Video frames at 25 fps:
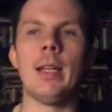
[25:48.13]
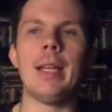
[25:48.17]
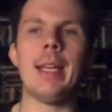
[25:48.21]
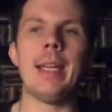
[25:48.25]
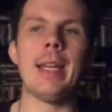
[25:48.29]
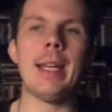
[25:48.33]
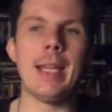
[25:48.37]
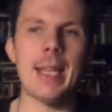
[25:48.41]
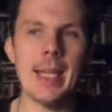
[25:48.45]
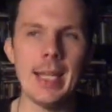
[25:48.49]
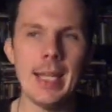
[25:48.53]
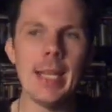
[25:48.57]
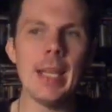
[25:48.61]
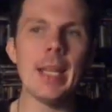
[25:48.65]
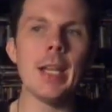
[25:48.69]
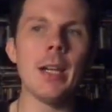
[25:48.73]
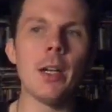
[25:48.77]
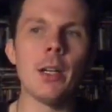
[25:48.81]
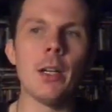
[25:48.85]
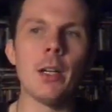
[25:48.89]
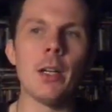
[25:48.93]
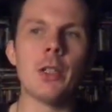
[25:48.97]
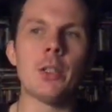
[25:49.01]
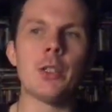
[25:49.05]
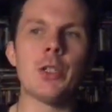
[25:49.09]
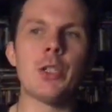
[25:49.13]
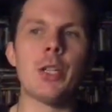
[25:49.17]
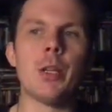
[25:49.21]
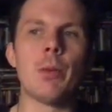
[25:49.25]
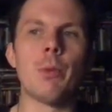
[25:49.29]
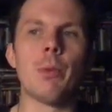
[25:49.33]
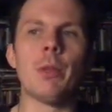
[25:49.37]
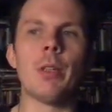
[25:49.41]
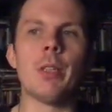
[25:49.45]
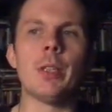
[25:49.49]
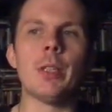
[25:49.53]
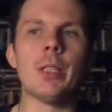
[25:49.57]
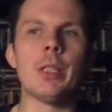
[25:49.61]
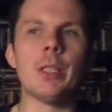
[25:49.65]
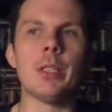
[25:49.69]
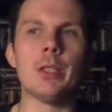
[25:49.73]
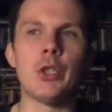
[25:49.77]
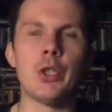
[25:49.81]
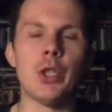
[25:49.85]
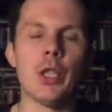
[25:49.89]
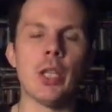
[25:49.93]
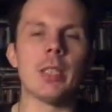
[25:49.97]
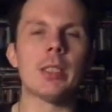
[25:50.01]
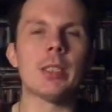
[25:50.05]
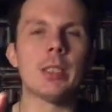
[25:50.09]
Here, she really
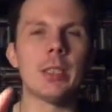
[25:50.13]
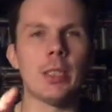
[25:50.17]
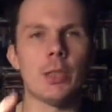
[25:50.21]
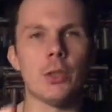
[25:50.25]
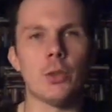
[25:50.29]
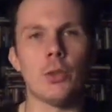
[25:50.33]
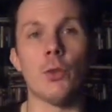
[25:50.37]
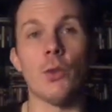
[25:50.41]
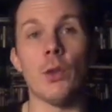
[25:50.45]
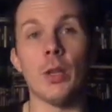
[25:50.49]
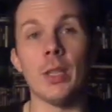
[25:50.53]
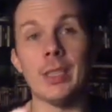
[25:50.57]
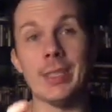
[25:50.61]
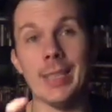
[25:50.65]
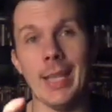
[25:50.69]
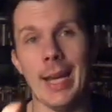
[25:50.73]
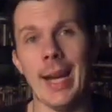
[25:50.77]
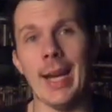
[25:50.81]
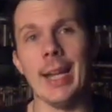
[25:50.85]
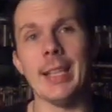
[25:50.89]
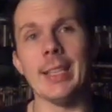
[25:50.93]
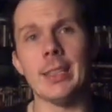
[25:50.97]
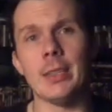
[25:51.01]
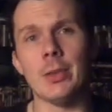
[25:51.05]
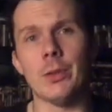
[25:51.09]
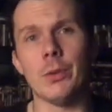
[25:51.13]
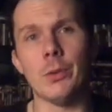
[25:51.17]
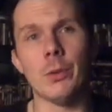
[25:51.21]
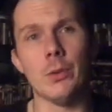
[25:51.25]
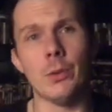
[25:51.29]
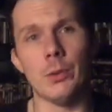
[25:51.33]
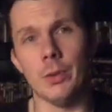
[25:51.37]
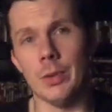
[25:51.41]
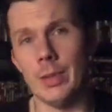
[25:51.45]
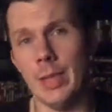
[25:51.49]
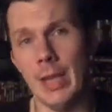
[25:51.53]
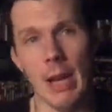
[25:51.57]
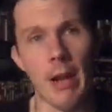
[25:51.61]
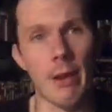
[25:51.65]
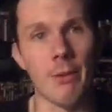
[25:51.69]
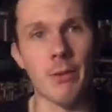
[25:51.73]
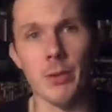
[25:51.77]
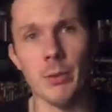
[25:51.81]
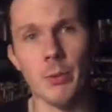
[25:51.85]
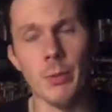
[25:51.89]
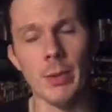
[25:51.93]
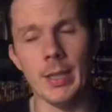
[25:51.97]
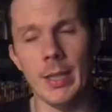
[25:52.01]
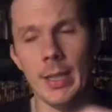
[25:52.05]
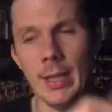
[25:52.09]
just destroys the high school and
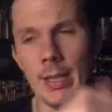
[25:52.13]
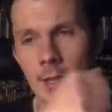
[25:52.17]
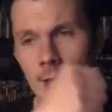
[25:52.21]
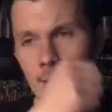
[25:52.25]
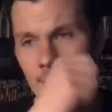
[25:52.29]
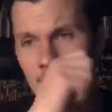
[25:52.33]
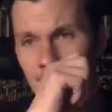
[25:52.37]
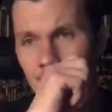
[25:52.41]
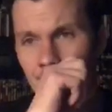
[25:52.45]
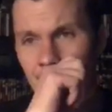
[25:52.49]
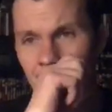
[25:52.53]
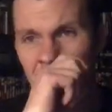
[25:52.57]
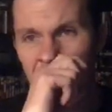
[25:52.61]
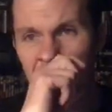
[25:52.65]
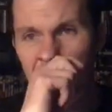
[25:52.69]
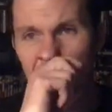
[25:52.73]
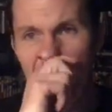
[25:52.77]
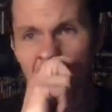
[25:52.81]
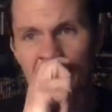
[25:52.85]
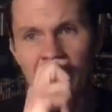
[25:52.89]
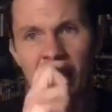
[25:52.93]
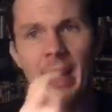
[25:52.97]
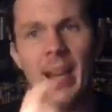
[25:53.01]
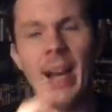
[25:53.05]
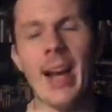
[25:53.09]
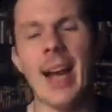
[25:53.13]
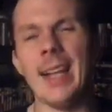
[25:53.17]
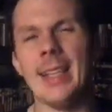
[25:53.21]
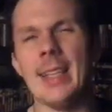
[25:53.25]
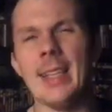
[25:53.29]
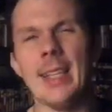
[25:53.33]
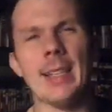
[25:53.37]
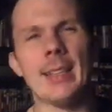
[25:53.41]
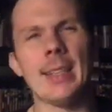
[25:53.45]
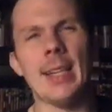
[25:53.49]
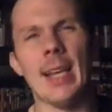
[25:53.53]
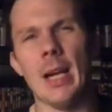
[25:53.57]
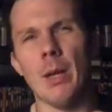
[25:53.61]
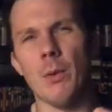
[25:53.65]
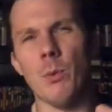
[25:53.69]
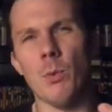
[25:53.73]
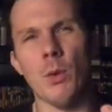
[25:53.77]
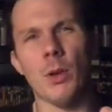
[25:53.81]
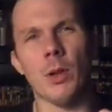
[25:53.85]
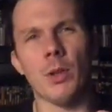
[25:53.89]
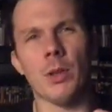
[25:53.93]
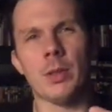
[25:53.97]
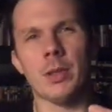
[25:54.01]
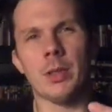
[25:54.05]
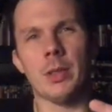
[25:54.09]
everyone in it. I think that
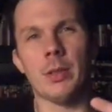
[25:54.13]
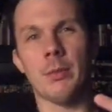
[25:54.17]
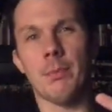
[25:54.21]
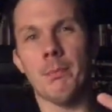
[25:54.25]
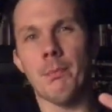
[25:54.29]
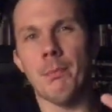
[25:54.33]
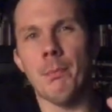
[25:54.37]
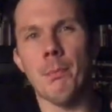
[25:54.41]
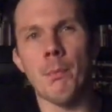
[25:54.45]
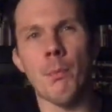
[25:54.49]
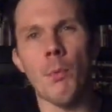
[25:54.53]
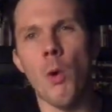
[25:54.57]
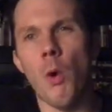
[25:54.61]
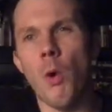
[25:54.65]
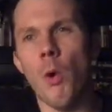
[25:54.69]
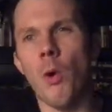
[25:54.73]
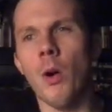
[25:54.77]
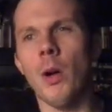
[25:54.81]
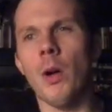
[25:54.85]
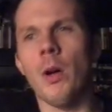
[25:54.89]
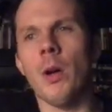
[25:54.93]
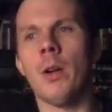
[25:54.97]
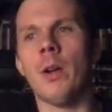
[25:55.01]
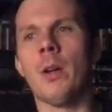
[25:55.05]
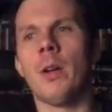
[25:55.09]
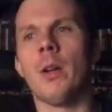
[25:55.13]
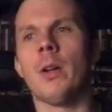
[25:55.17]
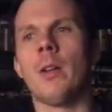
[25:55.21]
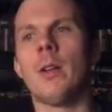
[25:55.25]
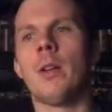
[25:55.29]
works more